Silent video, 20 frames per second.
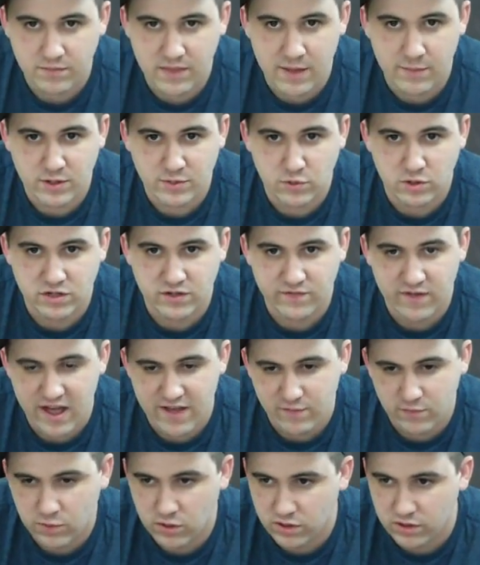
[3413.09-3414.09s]
that much more
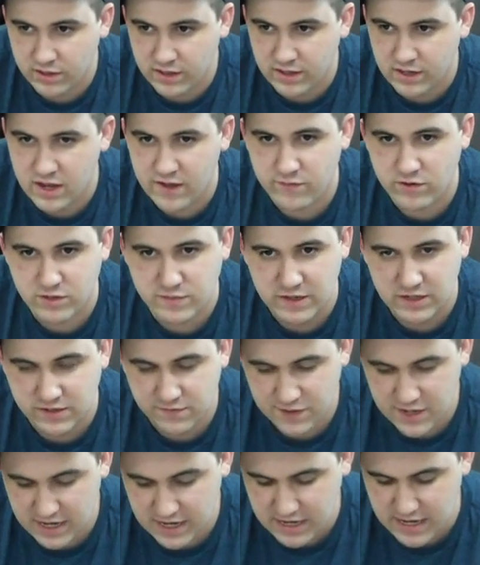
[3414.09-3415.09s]
survivable in cover, especially
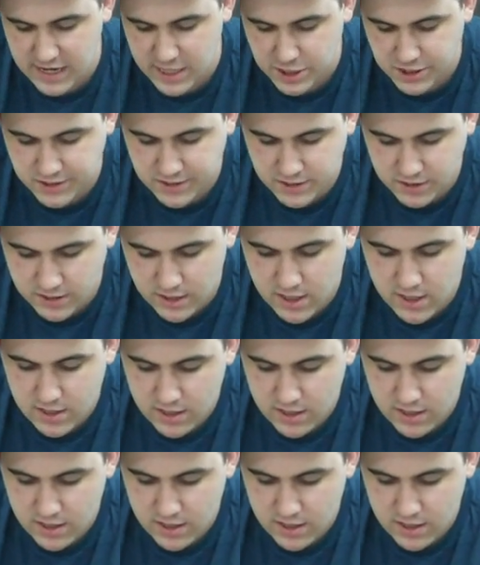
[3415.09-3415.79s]
if you take an Aegis.